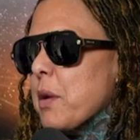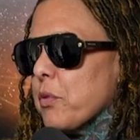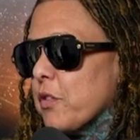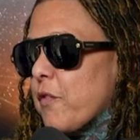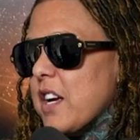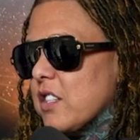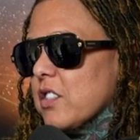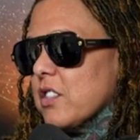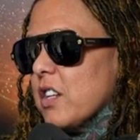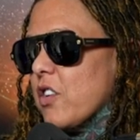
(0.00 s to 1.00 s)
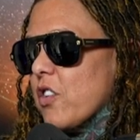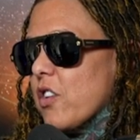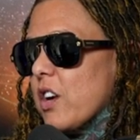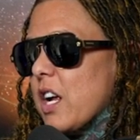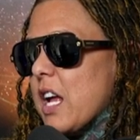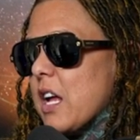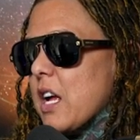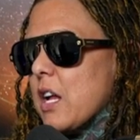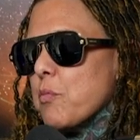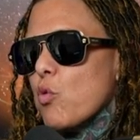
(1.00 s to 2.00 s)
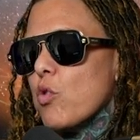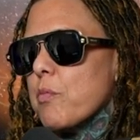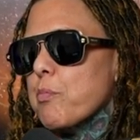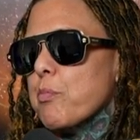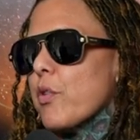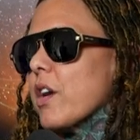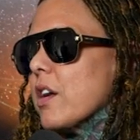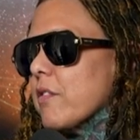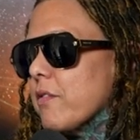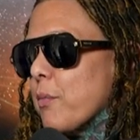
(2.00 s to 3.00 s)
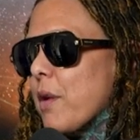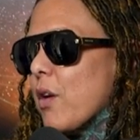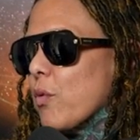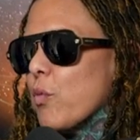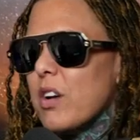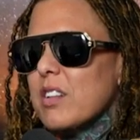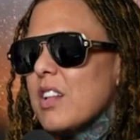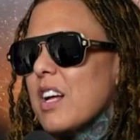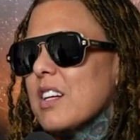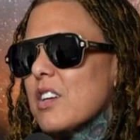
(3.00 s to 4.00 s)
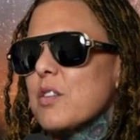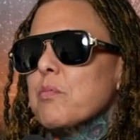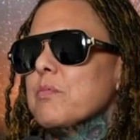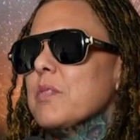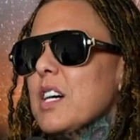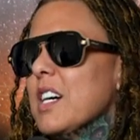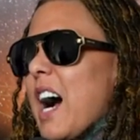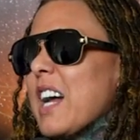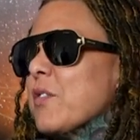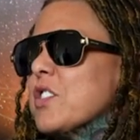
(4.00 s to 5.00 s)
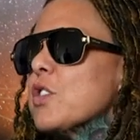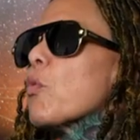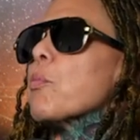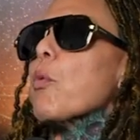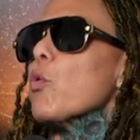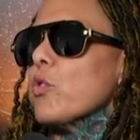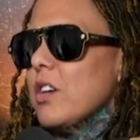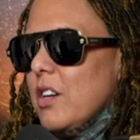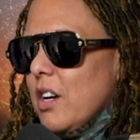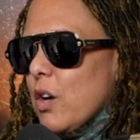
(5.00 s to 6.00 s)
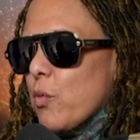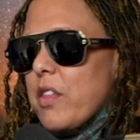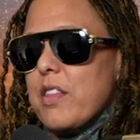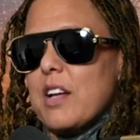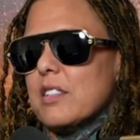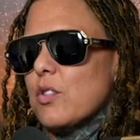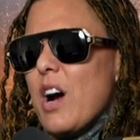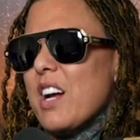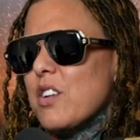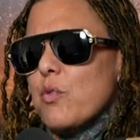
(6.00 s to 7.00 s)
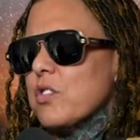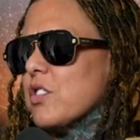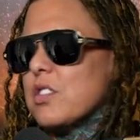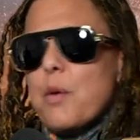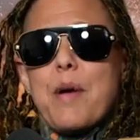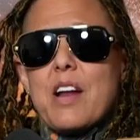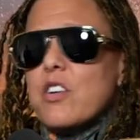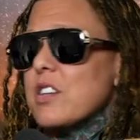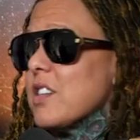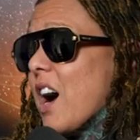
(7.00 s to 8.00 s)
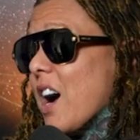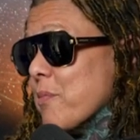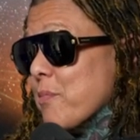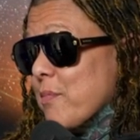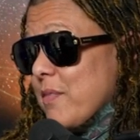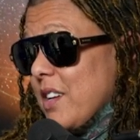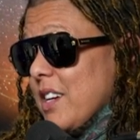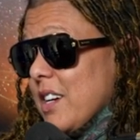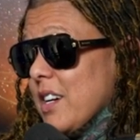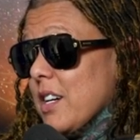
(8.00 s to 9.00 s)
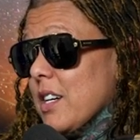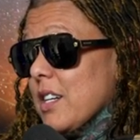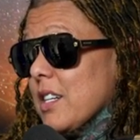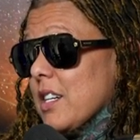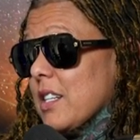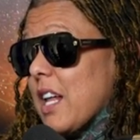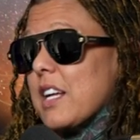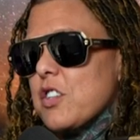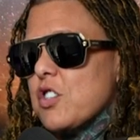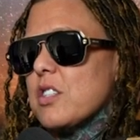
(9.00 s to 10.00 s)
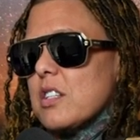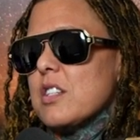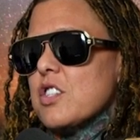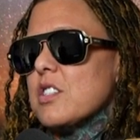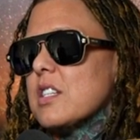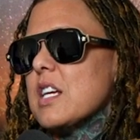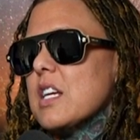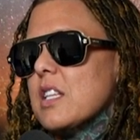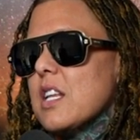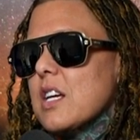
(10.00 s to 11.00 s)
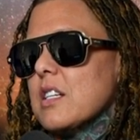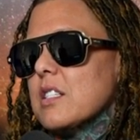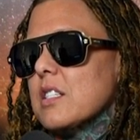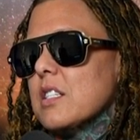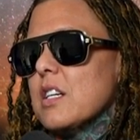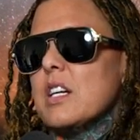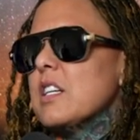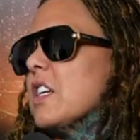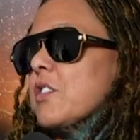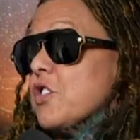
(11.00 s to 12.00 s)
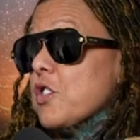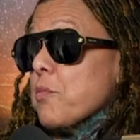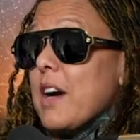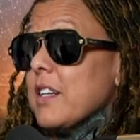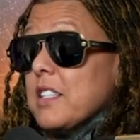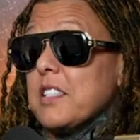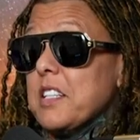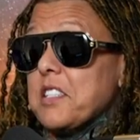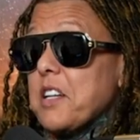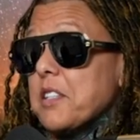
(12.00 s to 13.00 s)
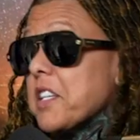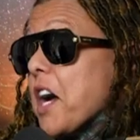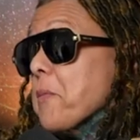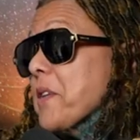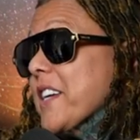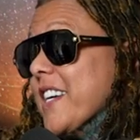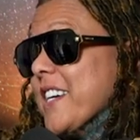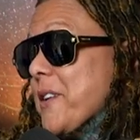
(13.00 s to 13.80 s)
people's faces than her, and and more brave about what like. I was just more bold yeah. with things, so I know it's just a matter of time. Like just just seeing things, it it's just my it's it's, it's coming.